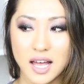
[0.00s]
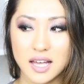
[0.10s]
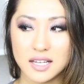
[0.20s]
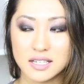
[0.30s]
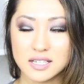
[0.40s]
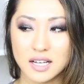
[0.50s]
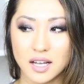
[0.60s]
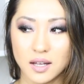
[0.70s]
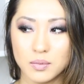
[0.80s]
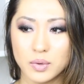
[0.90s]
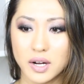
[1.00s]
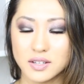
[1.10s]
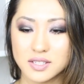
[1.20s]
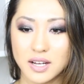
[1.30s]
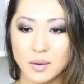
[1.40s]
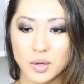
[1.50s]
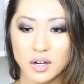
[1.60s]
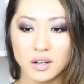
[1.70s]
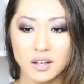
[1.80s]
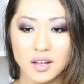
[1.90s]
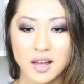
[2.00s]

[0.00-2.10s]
and where else did I work?